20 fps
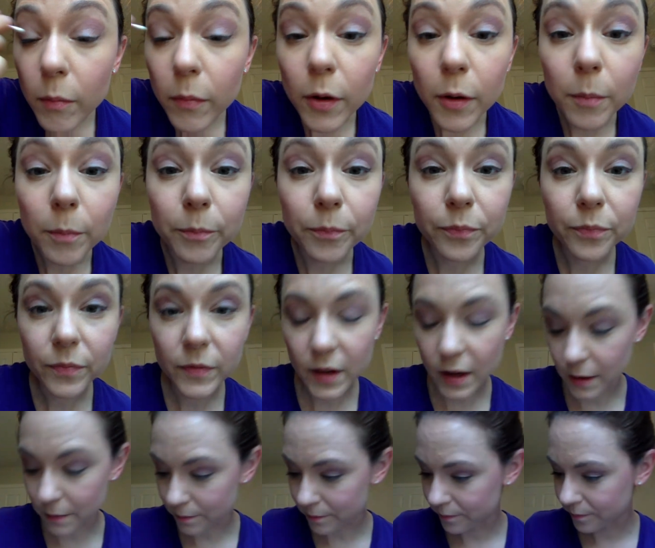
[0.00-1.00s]
Boom,
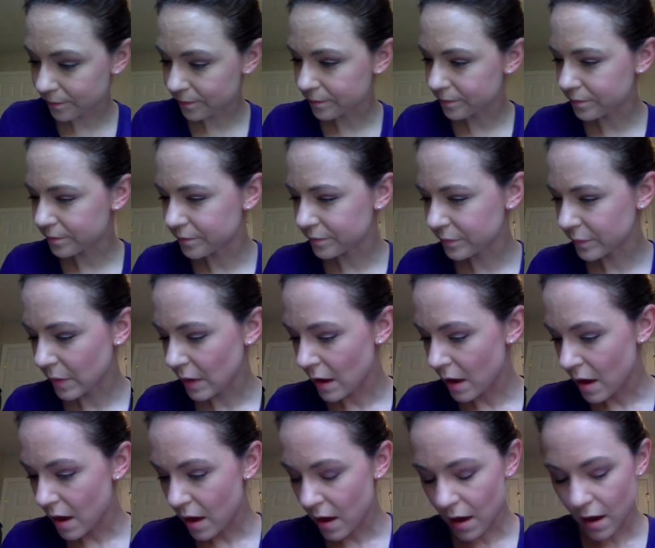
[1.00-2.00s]
done. All
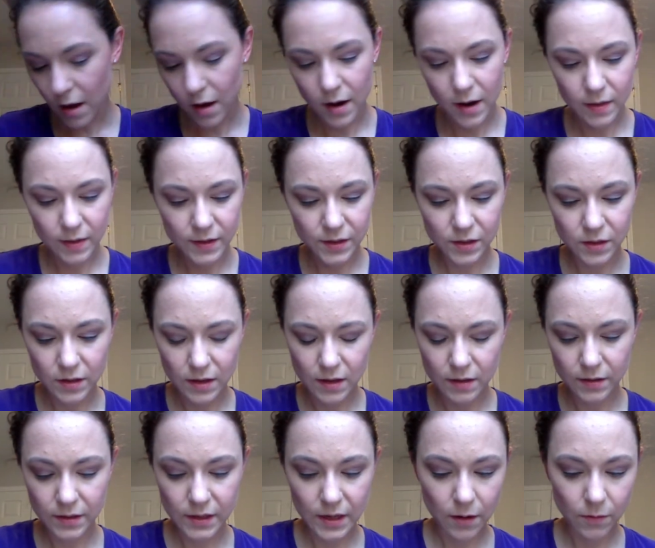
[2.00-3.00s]
right, let's do the
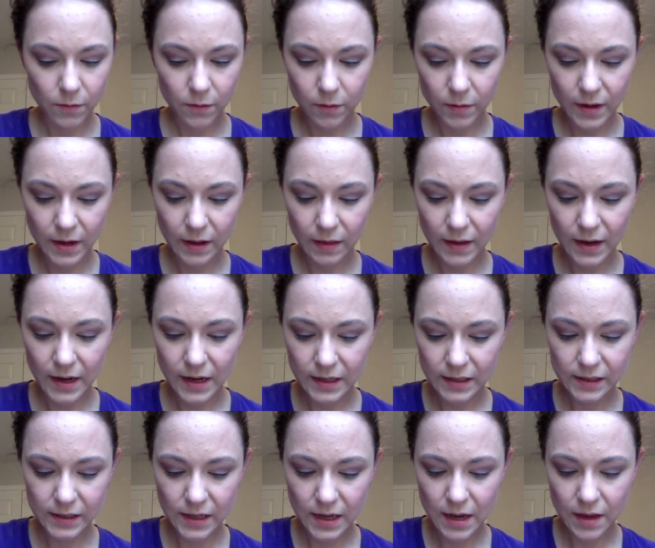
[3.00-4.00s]
other side real quick. Like I
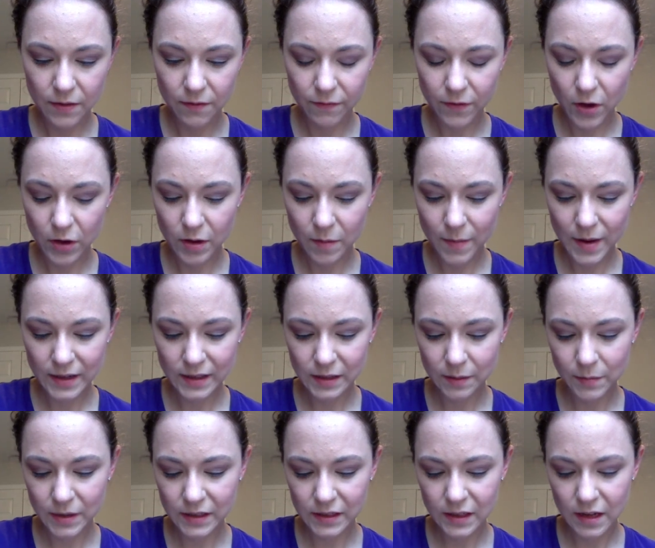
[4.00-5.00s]
said,
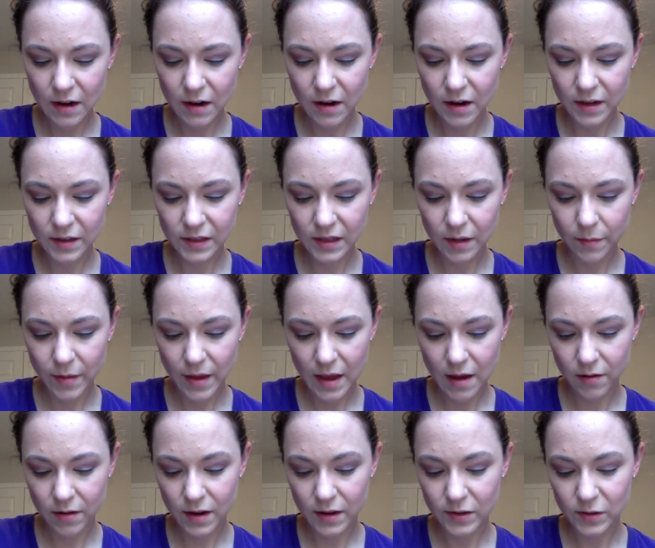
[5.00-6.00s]
volumizing mascara is coming
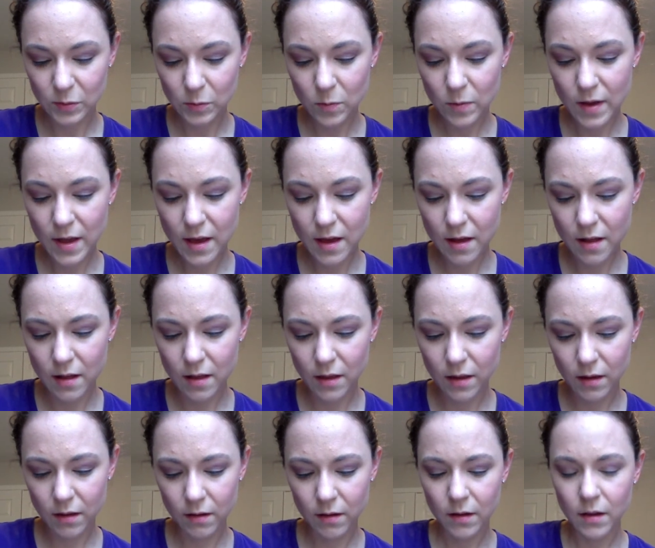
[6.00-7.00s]
out as
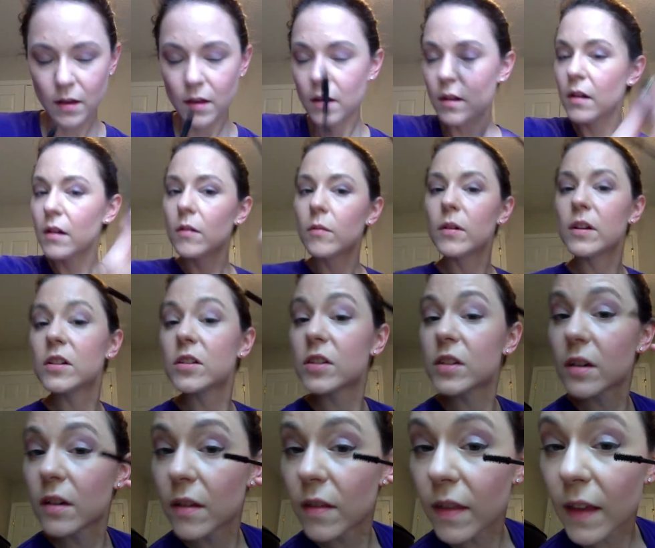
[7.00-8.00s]
well,
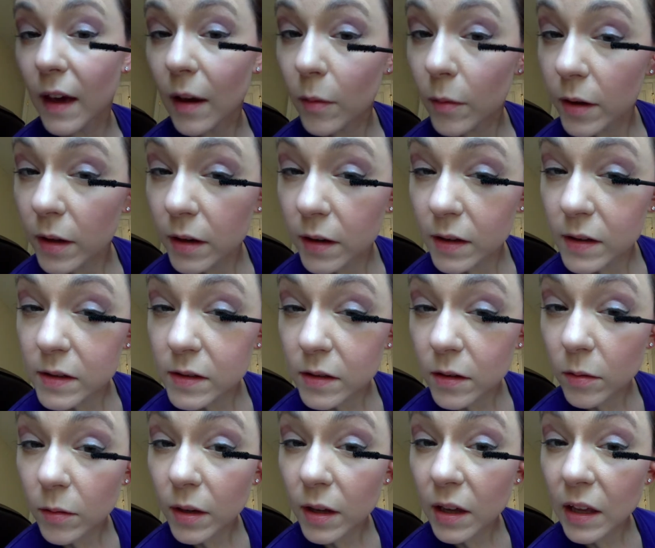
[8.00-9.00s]
which that one is
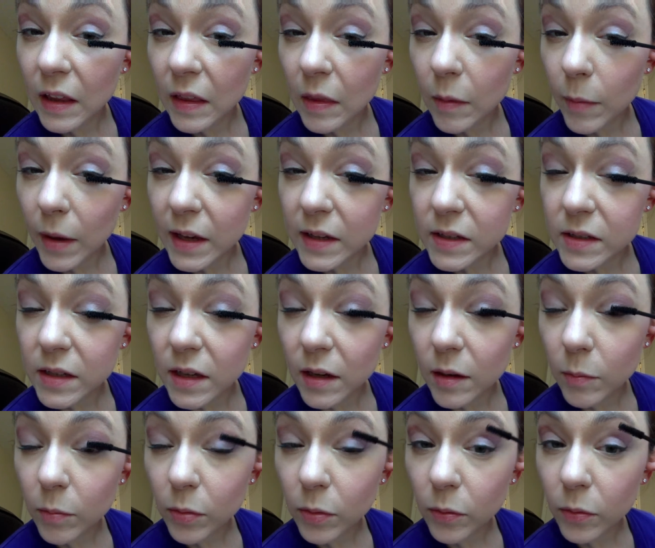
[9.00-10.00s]
going in the
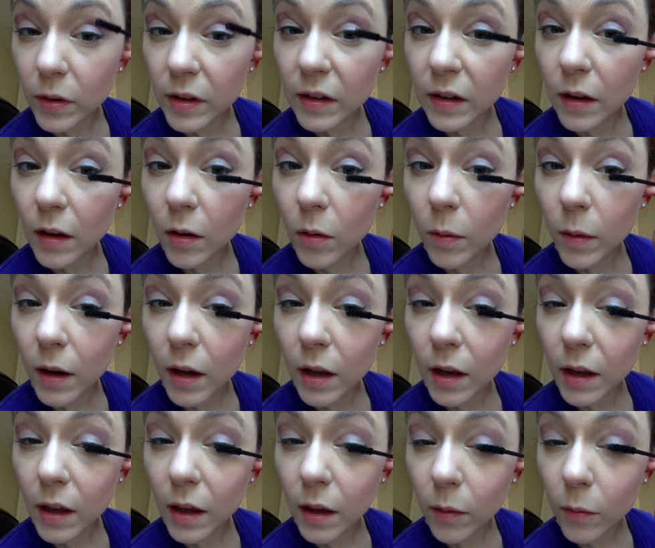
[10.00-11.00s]
basket pretty
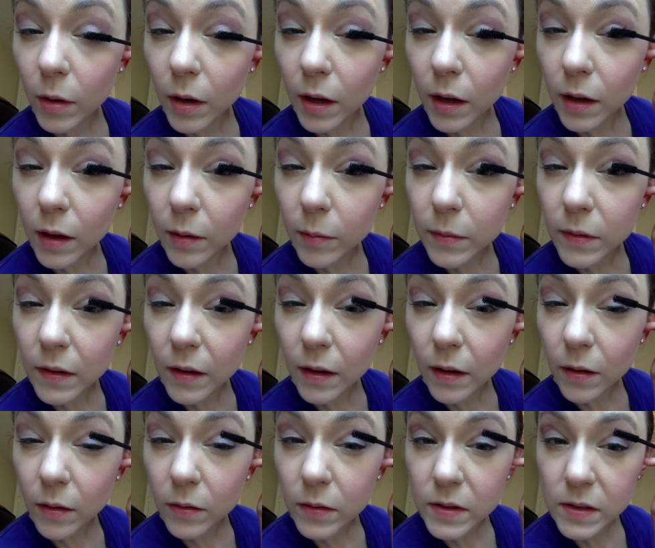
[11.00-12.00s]
quickly when it comes
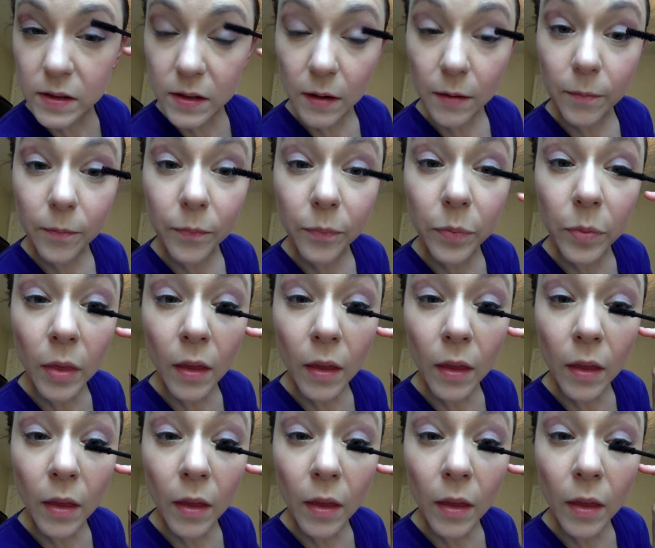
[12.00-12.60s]
out. So